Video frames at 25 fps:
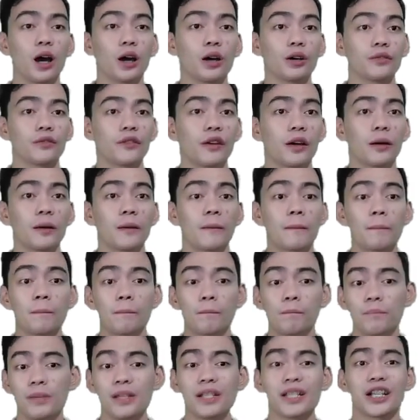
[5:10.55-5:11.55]
of
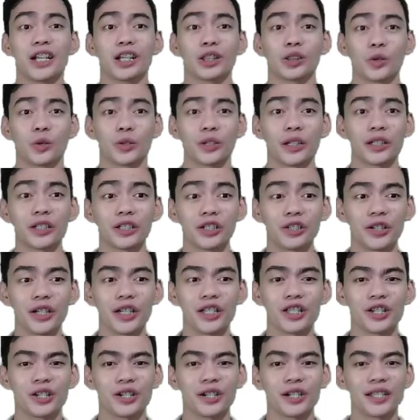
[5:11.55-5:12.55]
piscatorial
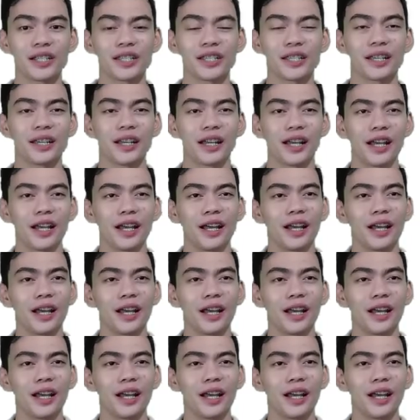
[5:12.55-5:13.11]
creatures.